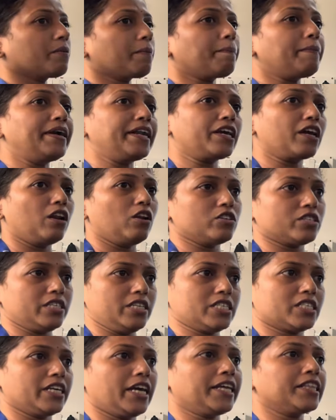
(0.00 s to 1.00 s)

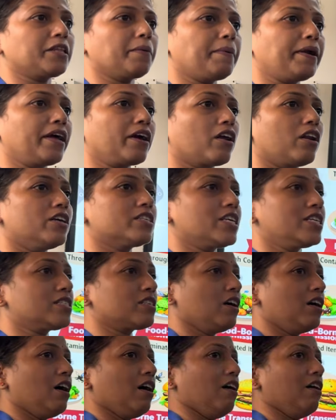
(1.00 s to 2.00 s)
pediculosis. In the pediculosis,
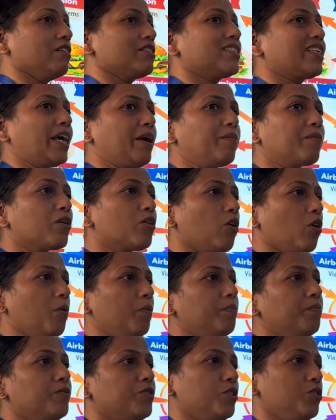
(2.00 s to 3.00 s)
same
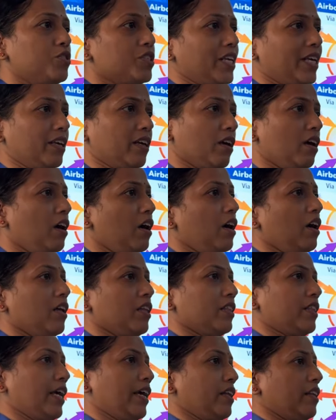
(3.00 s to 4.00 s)
comb using,
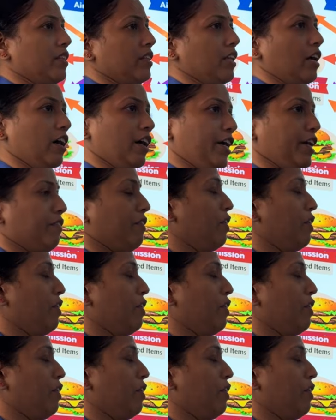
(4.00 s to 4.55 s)
then it